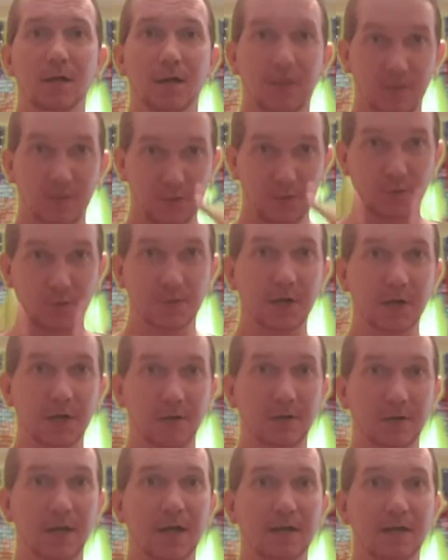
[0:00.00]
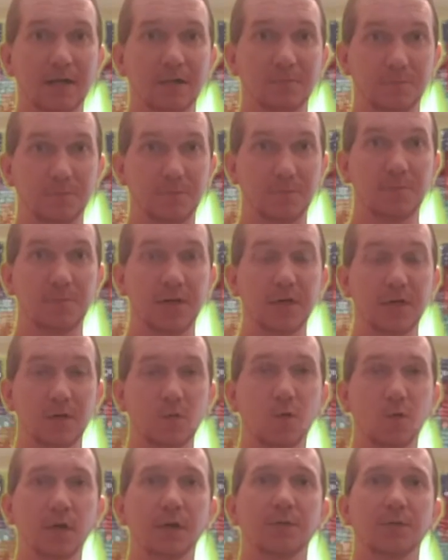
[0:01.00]
North Carolina being
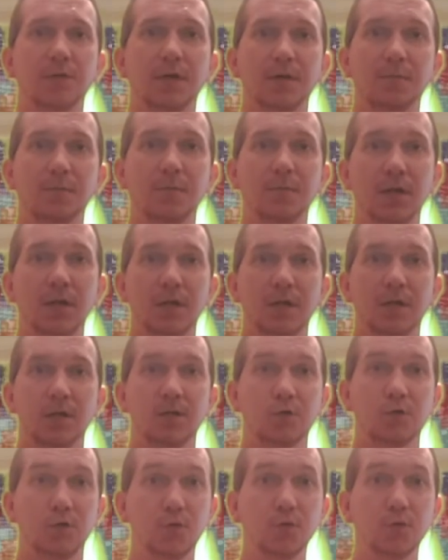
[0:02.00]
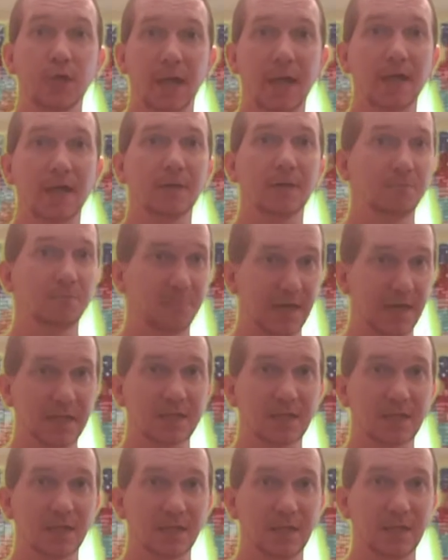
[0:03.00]
one of them, you can
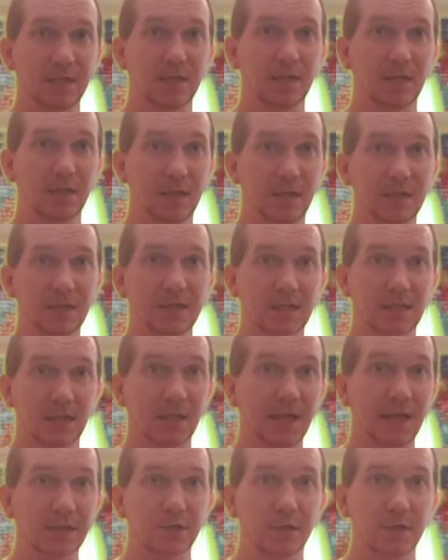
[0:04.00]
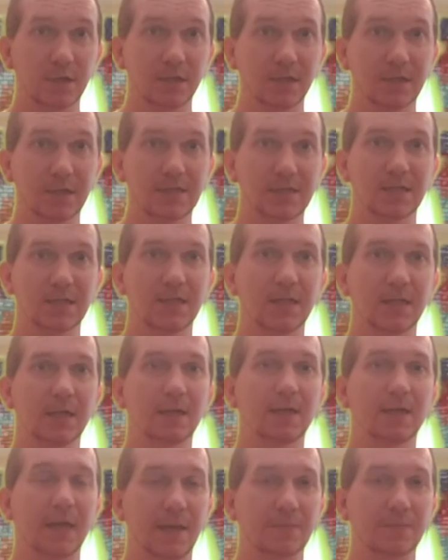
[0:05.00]
basically, in this election at least, get
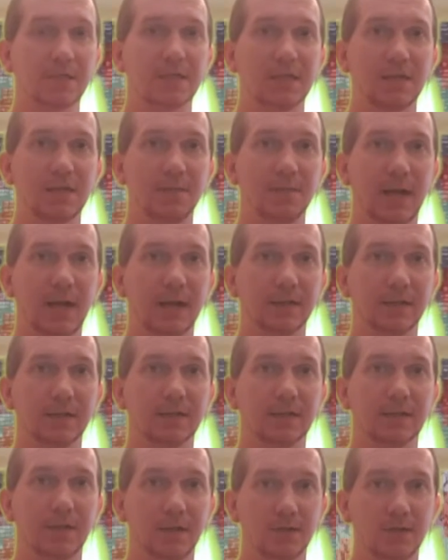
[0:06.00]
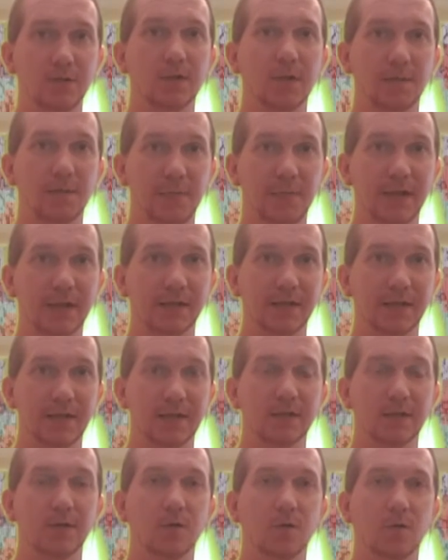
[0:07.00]
an absentee ballot that you can mail
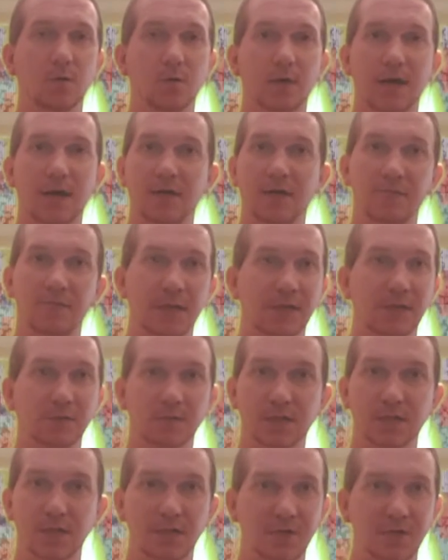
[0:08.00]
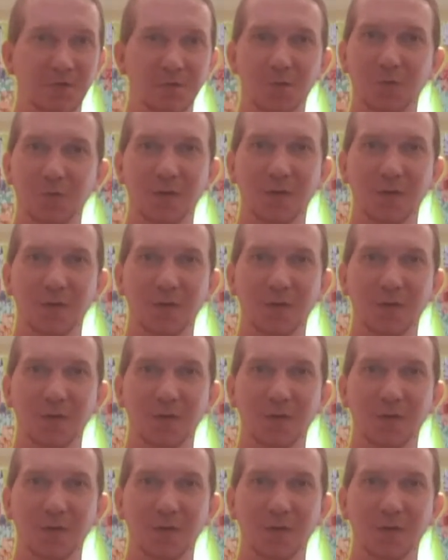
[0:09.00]
in or have mailed to you